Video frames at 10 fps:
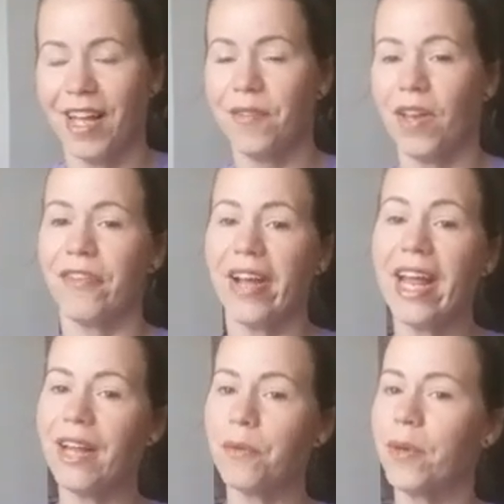And if I
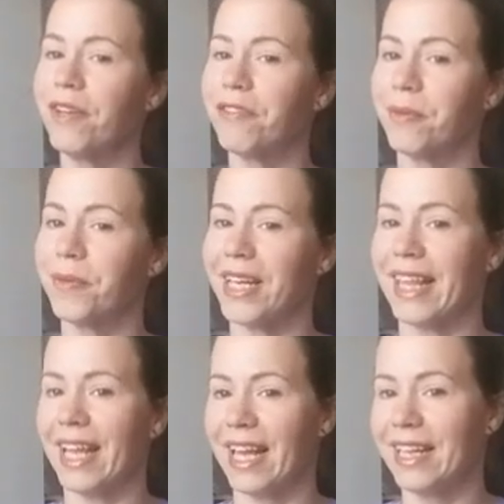had one from like
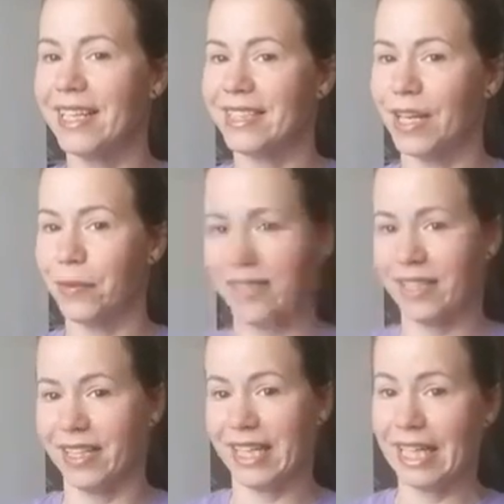the 80s that was
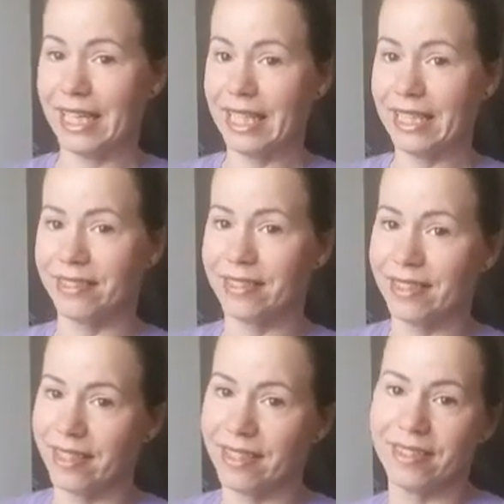like hideous,
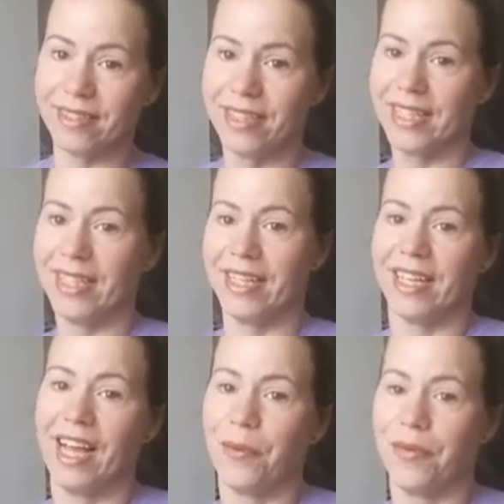then
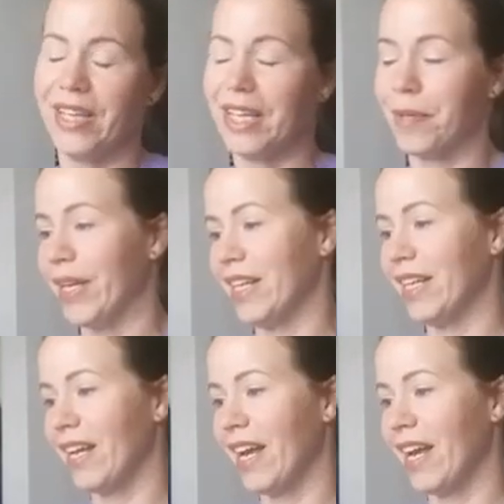I would think about it.